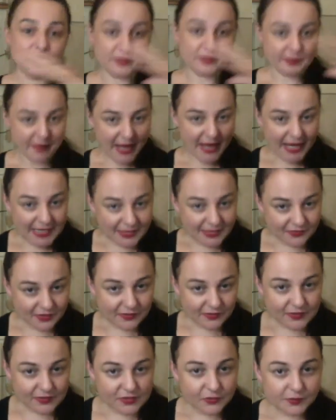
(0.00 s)
remain
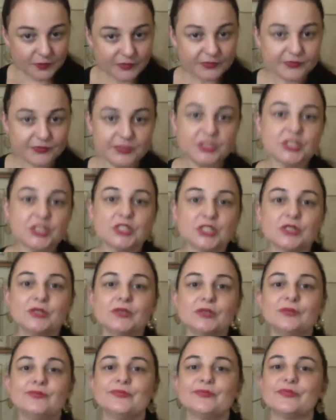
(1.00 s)
very
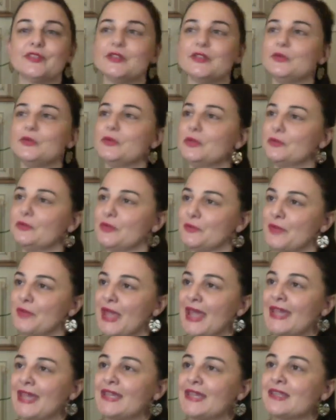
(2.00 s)
superficial it will
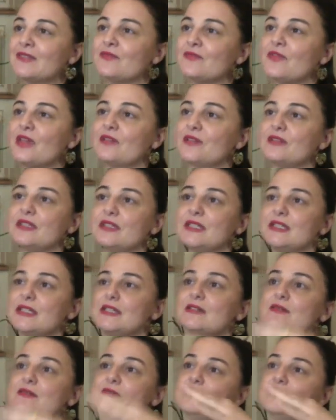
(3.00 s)
remain very